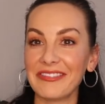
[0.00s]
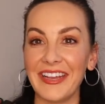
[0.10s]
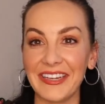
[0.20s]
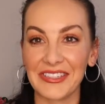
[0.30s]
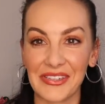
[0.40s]

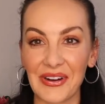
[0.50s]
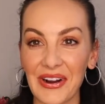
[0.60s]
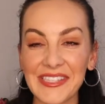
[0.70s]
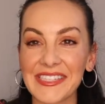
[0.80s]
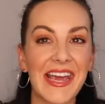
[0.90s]
fingers
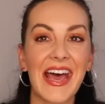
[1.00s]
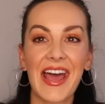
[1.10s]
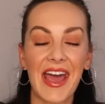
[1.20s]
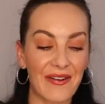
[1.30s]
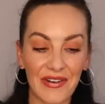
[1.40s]
crossed,
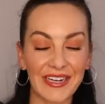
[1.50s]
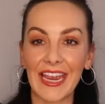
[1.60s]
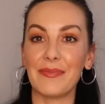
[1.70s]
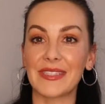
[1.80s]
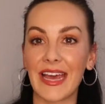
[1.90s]
everyone
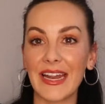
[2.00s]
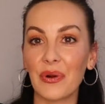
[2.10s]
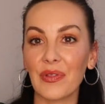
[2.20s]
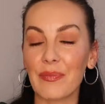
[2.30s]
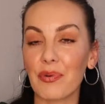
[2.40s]
keeps getting
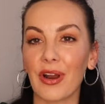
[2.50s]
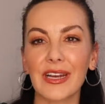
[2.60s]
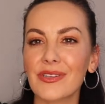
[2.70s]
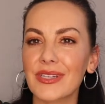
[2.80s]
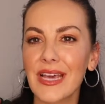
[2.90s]
all their
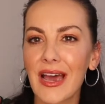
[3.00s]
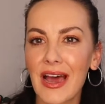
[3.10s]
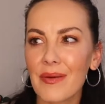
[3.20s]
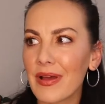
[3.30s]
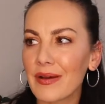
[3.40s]
products. Because
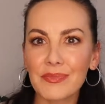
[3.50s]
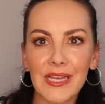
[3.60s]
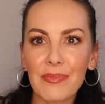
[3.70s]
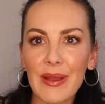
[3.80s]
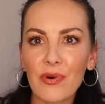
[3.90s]

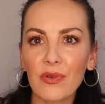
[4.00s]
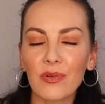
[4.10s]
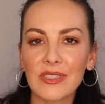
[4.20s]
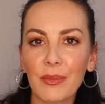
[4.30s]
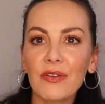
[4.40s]
some
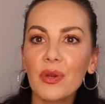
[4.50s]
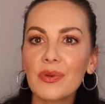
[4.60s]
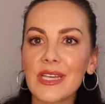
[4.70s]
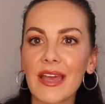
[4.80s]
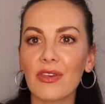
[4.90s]
of you were
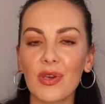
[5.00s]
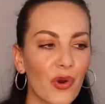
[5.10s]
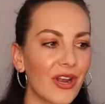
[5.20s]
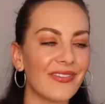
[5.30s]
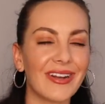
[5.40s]
saying that you
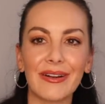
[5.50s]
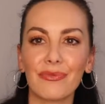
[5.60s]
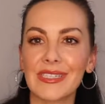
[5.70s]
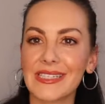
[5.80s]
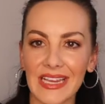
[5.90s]
weren't even
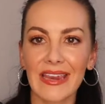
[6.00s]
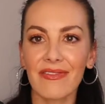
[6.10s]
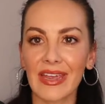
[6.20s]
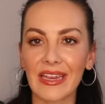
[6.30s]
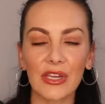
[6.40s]

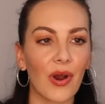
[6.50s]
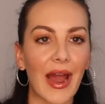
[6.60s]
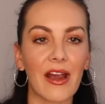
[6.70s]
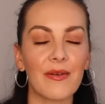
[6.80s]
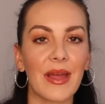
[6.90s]
receiving your
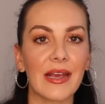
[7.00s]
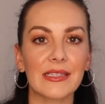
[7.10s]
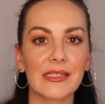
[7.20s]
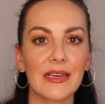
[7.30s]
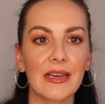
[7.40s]

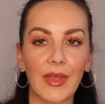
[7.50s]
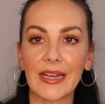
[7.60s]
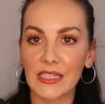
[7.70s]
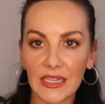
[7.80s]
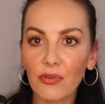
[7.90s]
Aramex
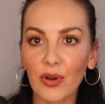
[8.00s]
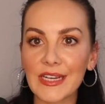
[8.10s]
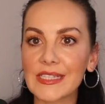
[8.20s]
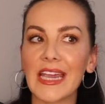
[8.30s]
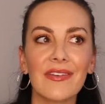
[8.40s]
like
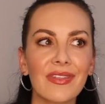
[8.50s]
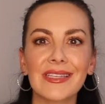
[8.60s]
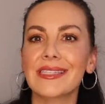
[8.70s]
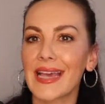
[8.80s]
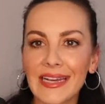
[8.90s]
deliveries, even the
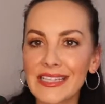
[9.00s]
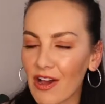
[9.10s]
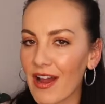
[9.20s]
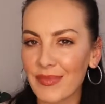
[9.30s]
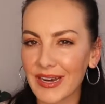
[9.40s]
second
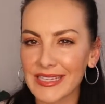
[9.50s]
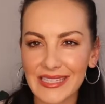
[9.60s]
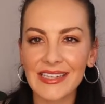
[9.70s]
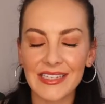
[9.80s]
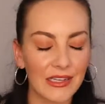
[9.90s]
time that I
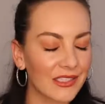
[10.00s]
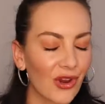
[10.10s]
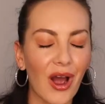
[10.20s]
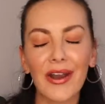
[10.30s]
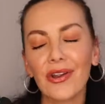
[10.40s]
sent it.
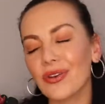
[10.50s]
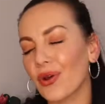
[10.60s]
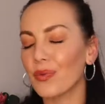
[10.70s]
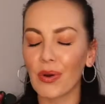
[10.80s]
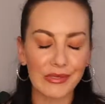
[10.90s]
So I don't
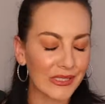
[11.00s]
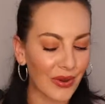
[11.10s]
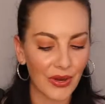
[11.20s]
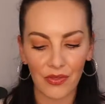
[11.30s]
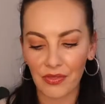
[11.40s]
know what was
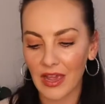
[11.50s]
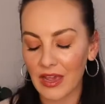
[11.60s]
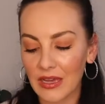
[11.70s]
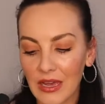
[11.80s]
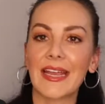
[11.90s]
going on
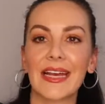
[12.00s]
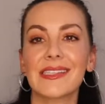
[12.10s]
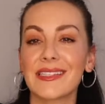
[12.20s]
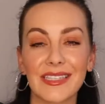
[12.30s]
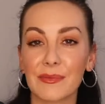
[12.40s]
there. I guess
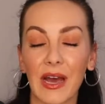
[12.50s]
this is a